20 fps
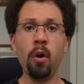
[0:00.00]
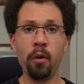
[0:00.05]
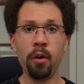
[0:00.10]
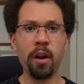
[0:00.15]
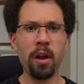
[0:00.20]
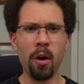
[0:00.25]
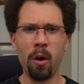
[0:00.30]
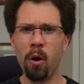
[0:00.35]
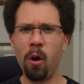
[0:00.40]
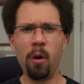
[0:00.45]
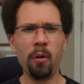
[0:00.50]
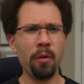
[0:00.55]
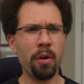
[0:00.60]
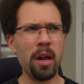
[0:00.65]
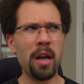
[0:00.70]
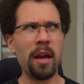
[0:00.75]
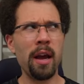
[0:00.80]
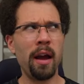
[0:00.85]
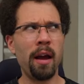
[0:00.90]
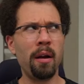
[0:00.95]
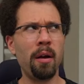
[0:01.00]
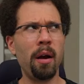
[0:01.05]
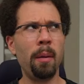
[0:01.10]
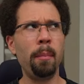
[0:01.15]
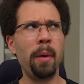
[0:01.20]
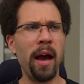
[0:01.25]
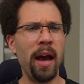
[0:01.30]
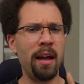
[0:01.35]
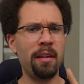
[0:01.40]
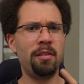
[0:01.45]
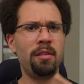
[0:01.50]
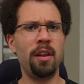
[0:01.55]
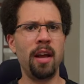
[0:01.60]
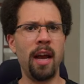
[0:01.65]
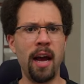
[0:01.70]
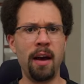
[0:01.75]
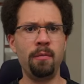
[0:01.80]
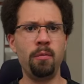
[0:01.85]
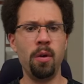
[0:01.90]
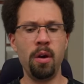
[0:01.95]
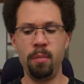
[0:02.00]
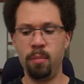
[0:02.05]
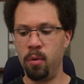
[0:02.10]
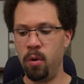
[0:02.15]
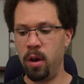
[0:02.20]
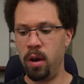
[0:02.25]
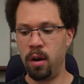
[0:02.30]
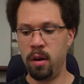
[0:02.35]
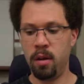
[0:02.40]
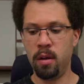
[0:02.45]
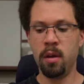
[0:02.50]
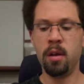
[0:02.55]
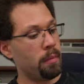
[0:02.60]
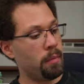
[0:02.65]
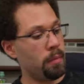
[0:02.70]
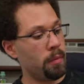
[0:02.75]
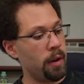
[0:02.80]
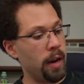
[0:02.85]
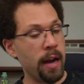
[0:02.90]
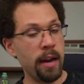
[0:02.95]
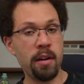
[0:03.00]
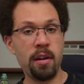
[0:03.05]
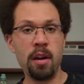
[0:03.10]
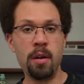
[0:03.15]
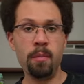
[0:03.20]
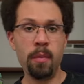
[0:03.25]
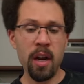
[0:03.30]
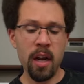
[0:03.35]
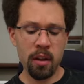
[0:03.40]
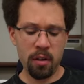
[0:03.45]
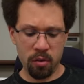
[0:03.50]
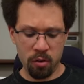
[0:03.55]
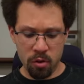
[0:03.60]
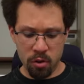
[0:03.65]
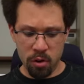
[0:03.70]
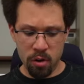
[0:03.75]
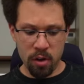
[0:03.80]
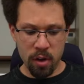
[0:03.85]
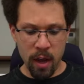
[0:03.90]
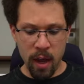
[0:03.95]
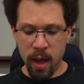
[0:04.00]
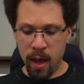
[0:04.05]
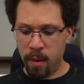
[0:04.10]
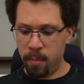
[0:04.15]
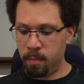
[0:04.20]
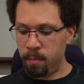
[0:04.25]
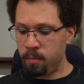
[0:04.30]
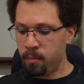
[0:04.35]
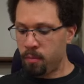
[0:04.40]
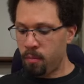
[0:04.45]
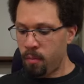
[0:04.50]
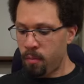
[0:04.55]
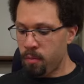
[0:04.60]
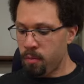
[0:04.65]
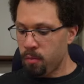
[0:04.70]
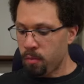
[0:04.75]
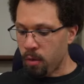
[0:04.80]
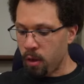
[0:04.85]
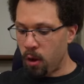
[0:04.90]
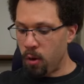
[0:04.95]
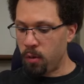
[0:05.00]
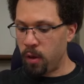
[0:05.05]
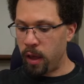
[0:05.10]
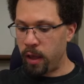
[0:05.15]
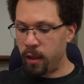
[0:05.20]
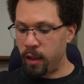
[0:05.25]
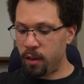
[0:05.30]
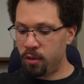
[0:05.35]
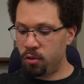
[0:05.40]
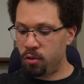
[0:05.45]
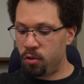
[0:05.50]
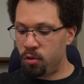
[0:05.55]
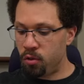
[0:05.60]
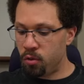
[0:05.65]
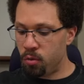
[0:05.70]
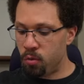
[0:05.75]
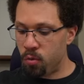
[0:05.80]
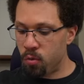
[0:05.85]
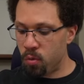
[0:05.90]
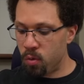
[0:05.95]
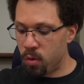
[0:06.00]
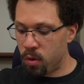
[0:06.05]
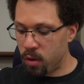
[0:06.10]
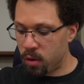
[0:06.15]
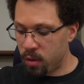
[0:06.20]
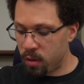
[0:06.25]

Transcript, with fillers: already already past the halfway point. Hmm, 19 minutes, good time. Okay, let's do